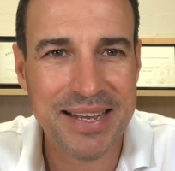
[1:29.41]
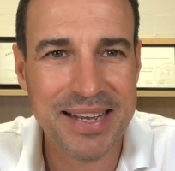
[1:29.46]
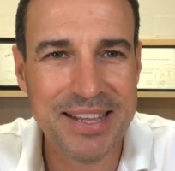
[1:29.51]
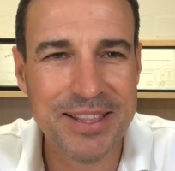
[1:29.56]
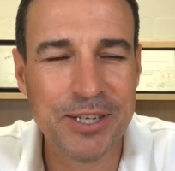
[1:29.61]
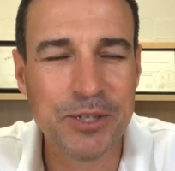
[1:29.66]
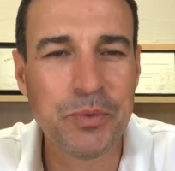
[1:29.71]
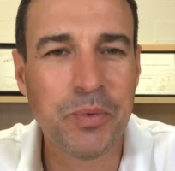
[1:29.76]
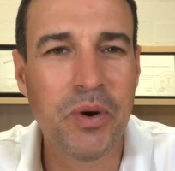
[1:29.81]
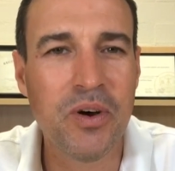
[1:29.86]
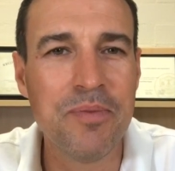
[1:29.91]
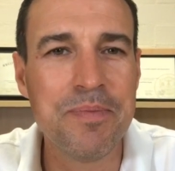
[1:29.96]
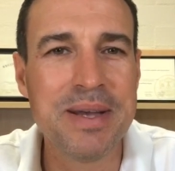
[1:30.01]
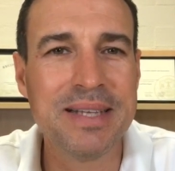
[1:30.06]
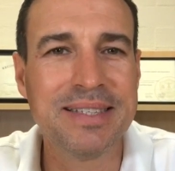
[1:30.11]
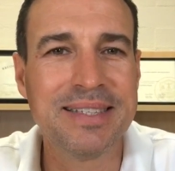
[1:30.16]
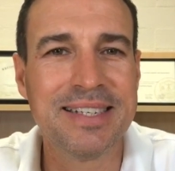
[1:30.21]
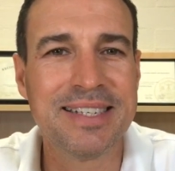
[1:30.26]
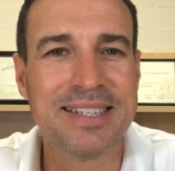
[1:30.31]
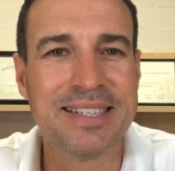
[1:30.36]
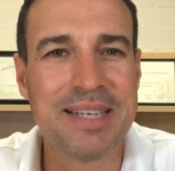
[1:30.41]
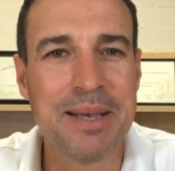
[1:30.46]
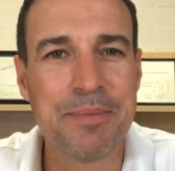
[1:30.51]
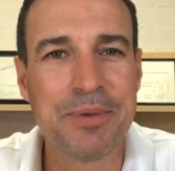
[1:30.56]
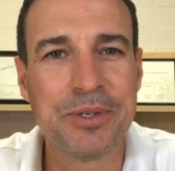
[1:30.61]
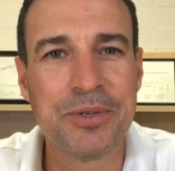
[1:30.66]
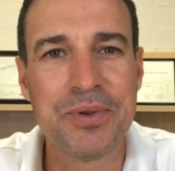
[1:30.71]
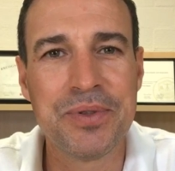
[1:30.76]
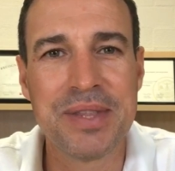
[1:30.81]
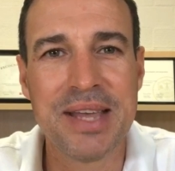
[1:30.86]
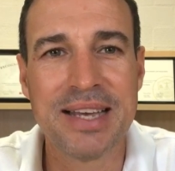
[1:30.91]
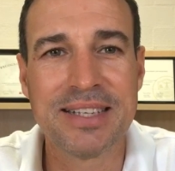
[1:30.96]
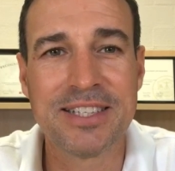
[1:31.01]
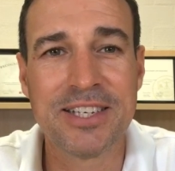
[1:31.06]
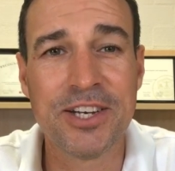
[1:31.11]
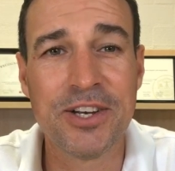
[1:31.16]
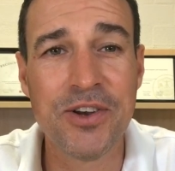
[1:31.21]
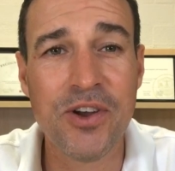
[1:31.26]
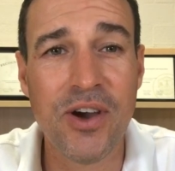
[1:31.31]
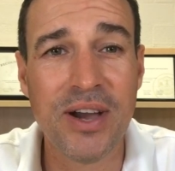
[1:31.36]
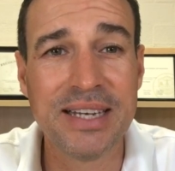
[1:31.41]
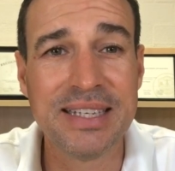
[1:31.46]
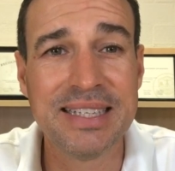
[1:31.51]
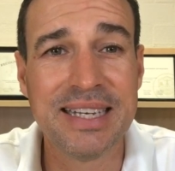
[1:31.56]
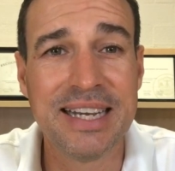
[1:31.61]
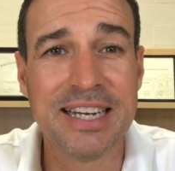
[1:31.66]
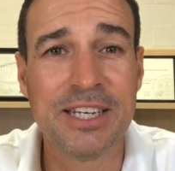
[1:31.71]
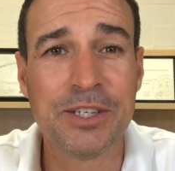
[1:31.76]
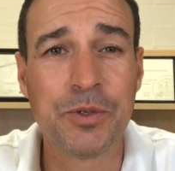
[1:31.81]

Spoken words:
In the 12 months to December 2019,